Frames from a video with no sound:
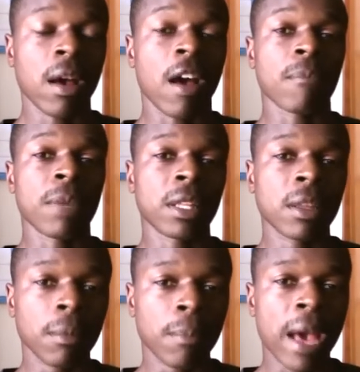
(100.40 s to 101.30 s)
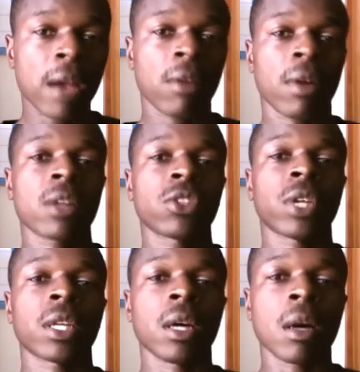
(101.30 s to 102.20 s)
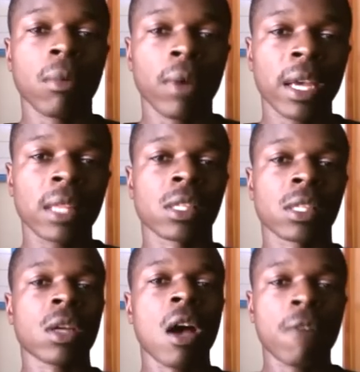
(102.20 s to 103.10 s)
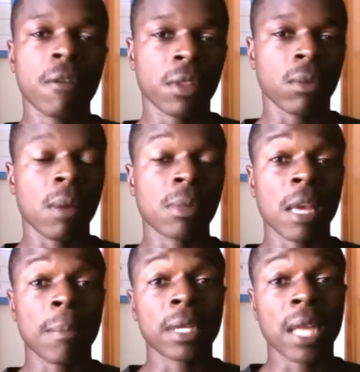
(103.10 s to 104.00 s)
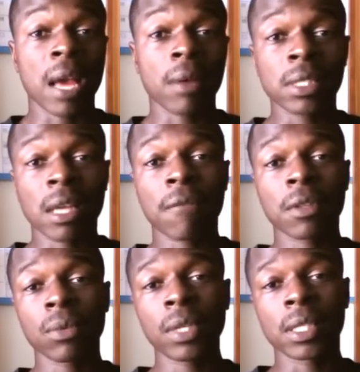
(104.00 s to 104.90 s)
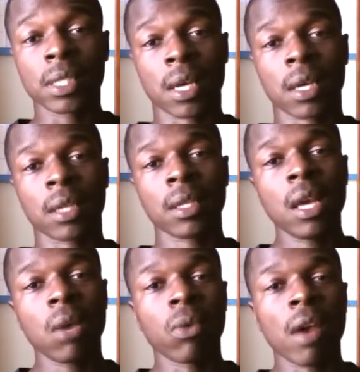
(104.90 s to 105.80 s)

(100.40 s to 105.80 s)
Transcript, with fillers: I've been in the background trying to upgrade the software for the website, but now it's time for the redesign.